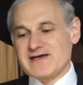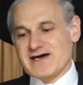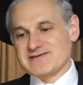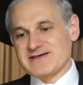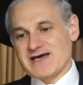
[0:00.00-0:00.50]

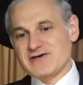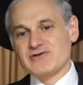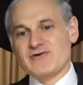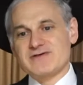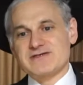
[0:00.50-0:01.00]
I said, "I don't
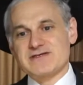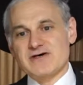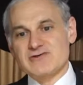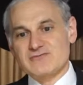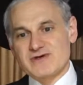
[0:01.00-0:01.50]
know what to tell
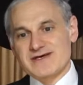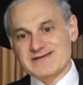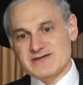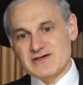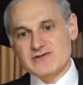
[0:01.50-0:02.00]
you, but I
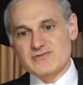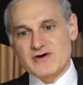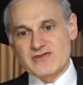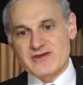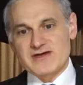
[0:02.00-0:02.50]
can tell you
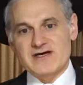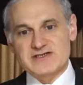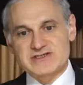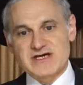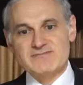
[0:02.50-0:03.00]
one thing.
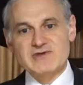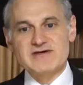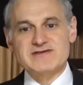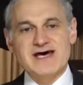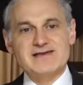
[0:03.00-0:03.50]
Hashem
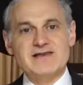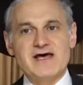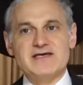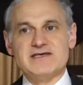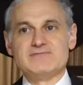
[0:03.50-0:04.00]
does not
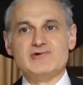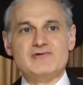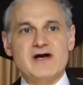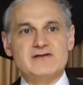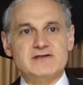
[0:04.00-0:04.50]
like
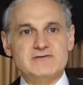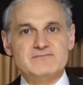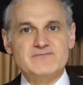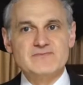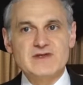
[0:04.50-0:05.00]
immorality.
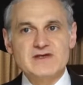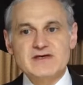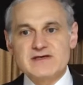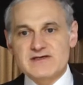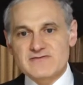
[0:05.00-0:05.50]

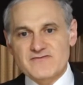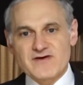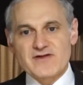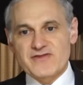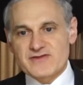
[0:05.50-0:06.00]
The
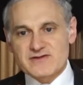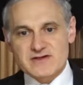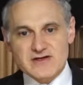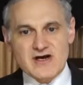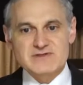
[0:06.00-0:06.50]
filth, the
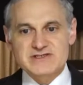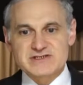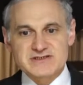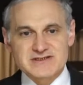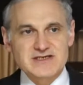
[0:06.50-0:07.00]
garbage,
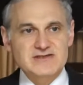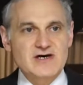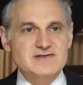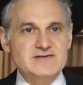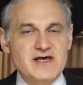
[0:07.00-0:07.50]
He
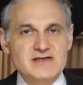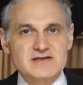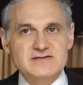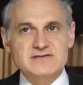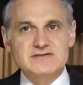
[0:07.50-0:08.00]
doesn't like
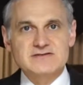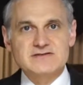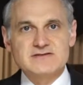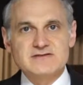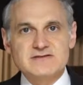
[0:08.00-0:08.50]
it."
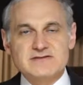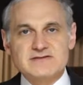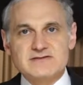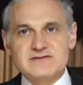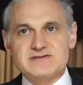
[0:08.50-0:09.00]

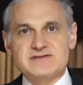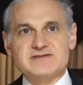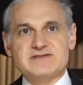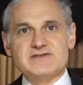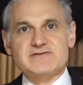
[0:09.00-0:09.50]
And she's
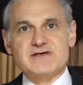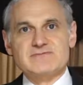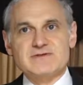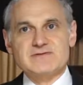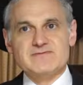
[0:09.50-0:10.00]
staring
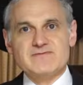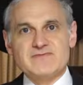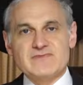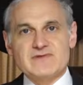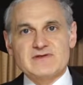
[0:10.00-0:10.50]
at me,
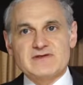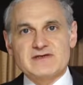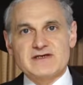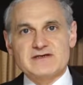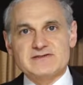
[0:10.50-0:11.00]

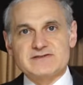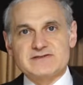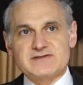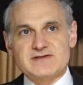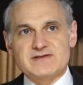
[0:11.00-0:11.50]
and she
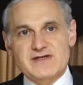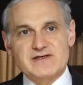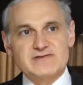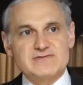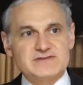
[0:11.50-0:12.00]
says,
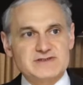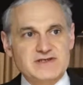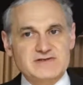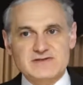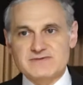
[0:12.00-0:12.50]
"Thank you." She
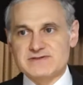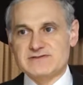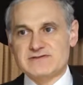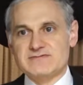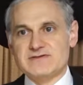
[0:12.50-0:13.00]
gets up and she
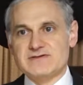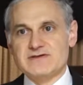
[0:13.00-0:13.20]
leaves.